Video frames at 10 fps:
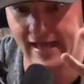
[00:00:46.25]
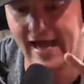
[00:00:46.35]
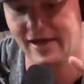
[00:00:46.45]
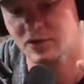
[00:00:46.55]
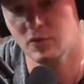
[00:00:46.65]

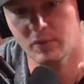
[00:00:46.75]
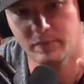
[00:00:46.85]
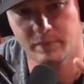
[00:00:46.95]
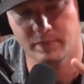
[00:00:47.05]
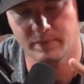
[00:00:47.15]
actual,
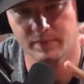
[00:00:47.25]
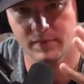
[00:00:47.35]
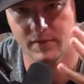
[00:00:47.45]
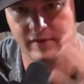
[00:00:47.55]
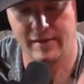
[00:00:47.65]

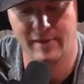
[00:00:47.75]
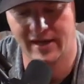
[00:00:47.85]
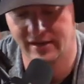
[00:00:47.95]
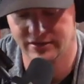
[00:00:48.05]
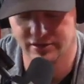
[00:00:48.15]
they
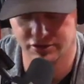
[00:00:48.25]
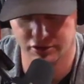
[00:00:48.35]
painted such